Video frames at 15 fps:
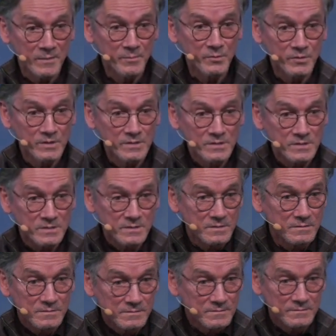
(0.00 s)

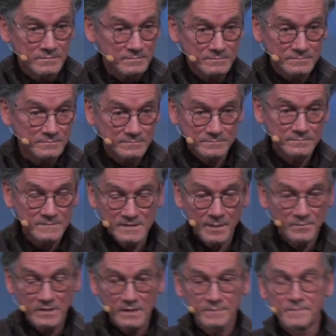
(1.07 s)
Buddhist
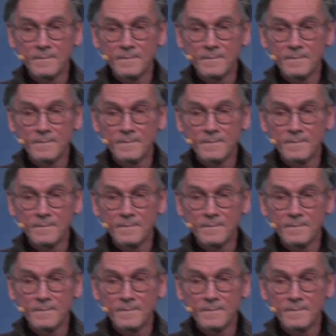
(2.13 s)
something